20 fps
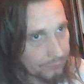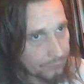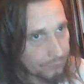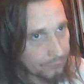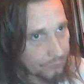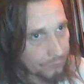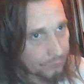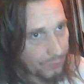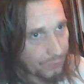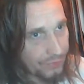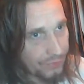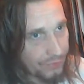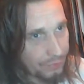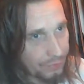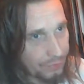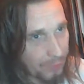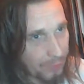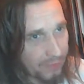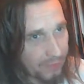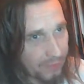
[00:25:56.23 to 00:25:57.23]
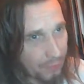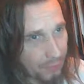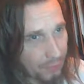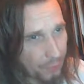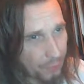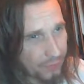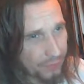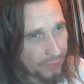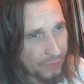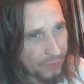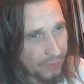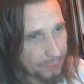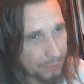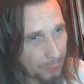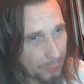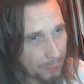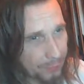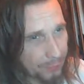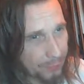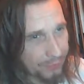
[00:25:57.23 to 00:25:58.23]
which back then weren't as
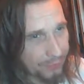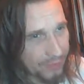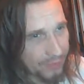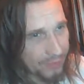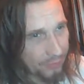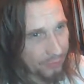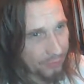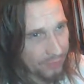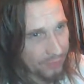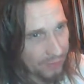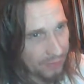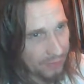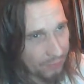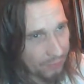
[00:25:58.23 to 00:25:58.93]
popular as they are now.